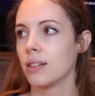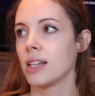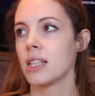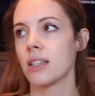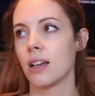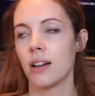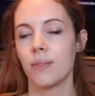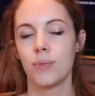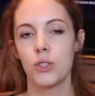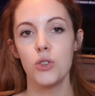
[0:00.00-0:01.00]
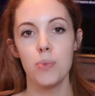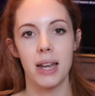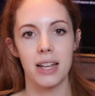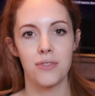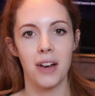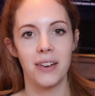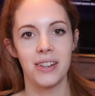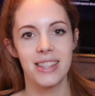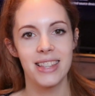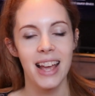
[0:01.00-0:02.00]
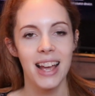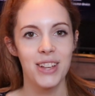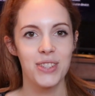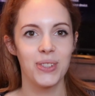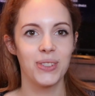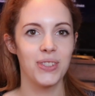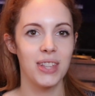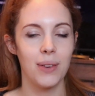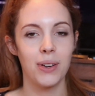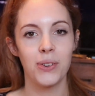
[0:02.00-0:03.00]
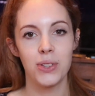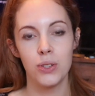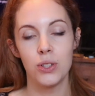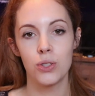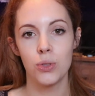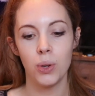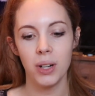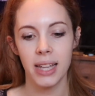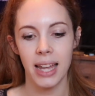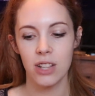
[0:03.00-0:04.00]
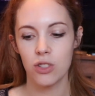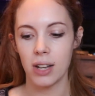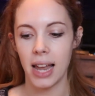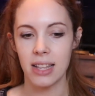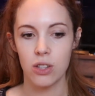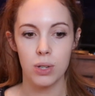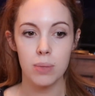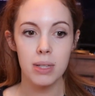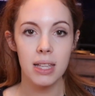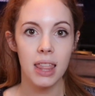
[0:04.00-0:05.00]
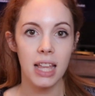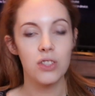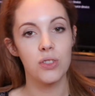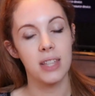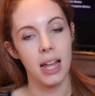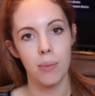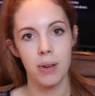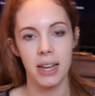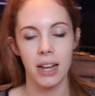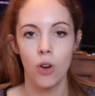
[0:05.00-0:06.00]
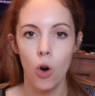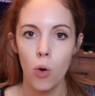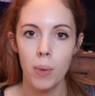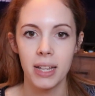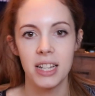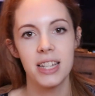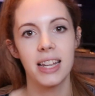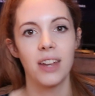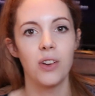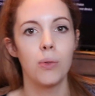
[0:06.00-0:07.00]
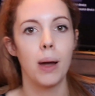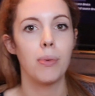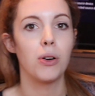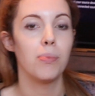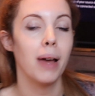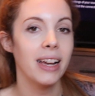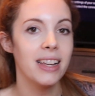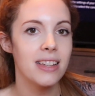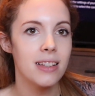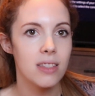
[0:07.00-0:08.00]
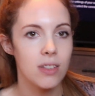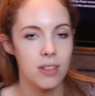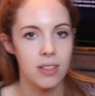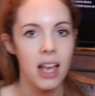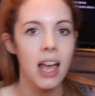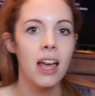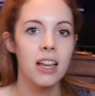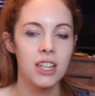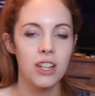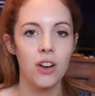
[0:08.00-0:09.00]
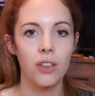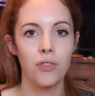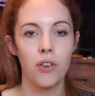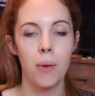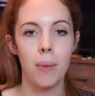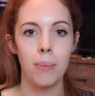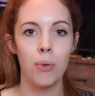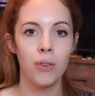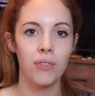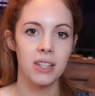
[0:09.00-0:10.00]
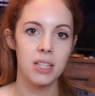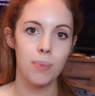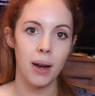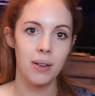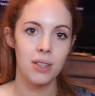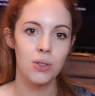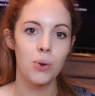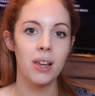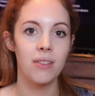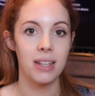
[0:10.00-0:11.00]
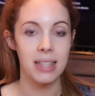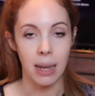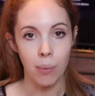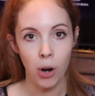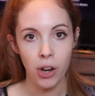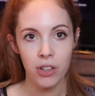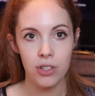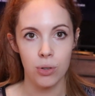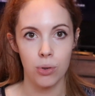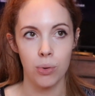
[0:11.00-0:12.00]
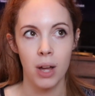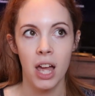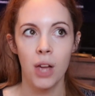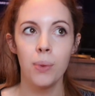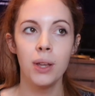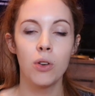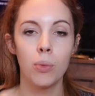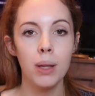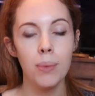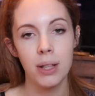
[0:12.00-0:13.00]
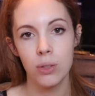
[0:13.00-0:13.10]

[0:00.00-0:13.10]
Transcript: it's a stupid ass virus. So today we're going to the store, getting some last Christmassy things to celebrate at home, and then she can unwrap her packages, because she got from my boyfriend's parents who live in Denmark. So we normally